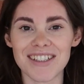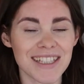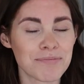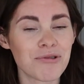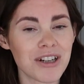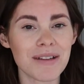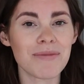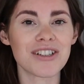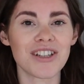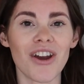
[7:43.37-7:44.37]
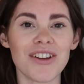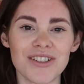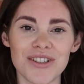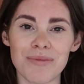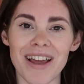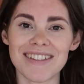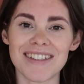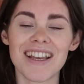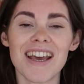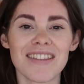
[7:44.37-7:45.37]
That's pretty much the only 2
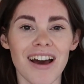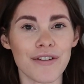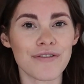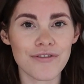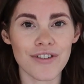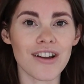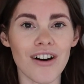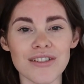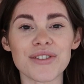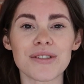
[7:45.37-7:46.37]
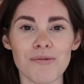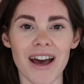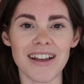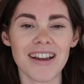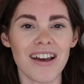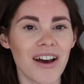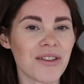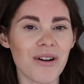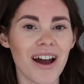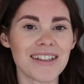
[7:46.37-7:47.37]
places that I full on sweat.
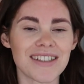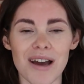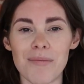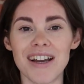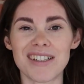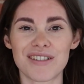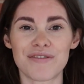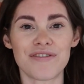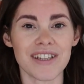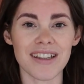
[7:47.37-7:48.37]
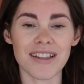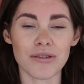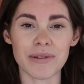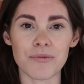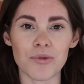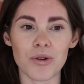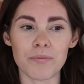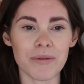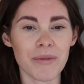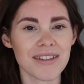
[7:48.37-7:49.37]
Otherwise, I might just feel a little bit warm,
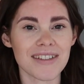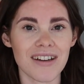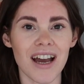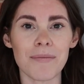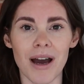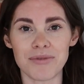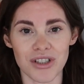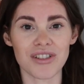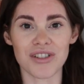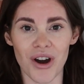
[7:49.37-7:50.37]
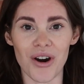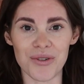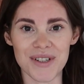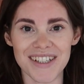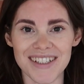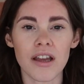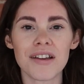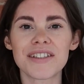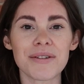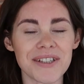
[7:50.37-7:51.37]
but most of the time I'm just cold.
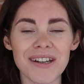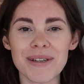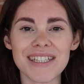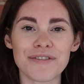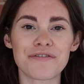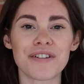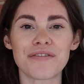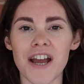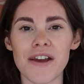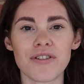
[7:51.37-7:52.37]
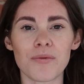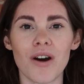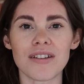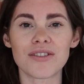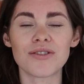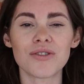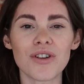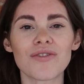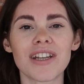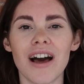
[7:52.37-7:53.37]
So it's going to be different for everyone, so do
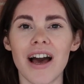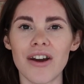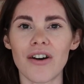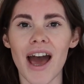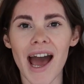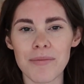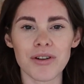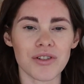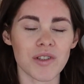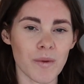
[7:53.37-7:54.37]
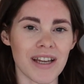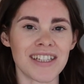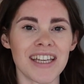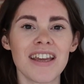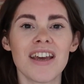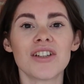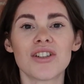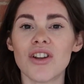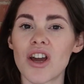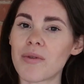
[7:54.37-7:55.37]
not rely on how much you're sweating to
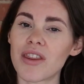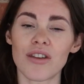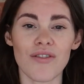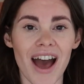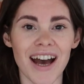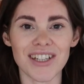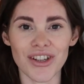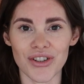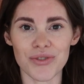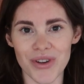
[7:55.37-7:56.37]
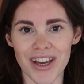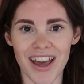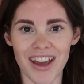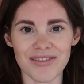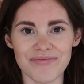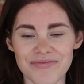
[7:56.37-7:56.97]
know whether you've had a good workout.